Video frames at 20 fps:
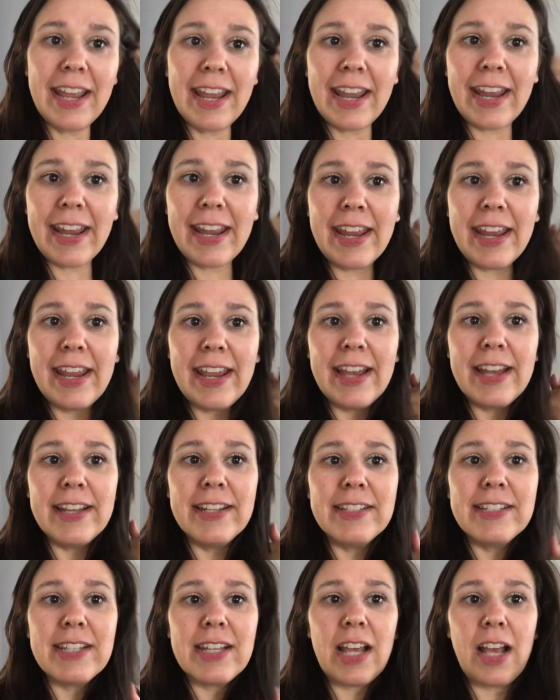
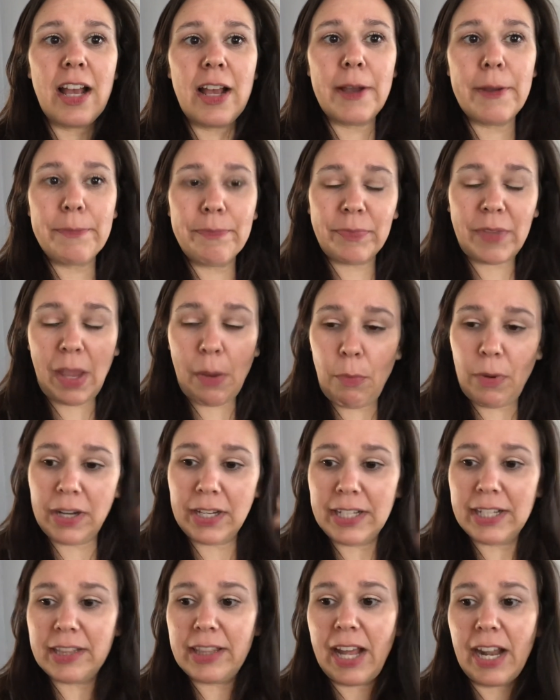And um, I wanna
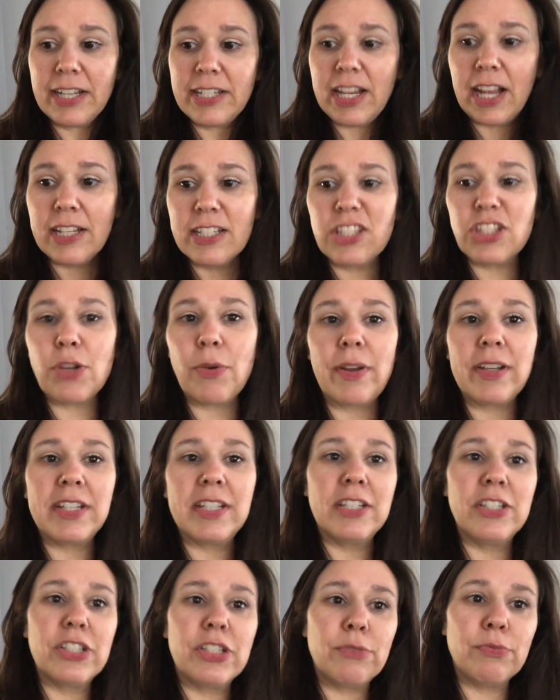get that done so I
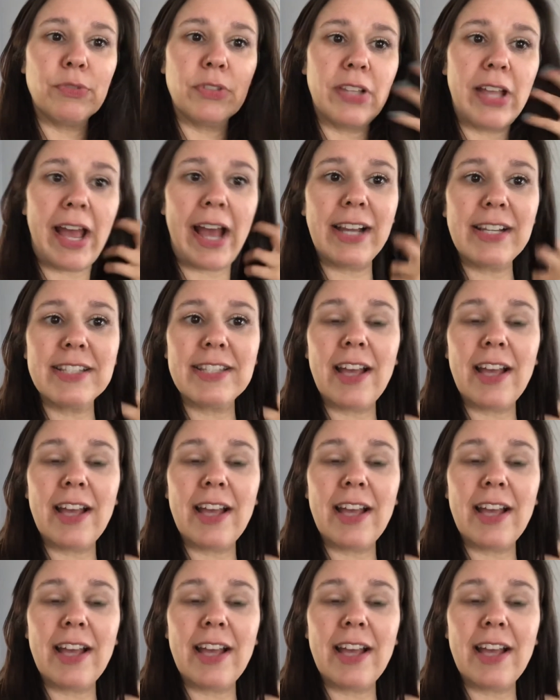can just relax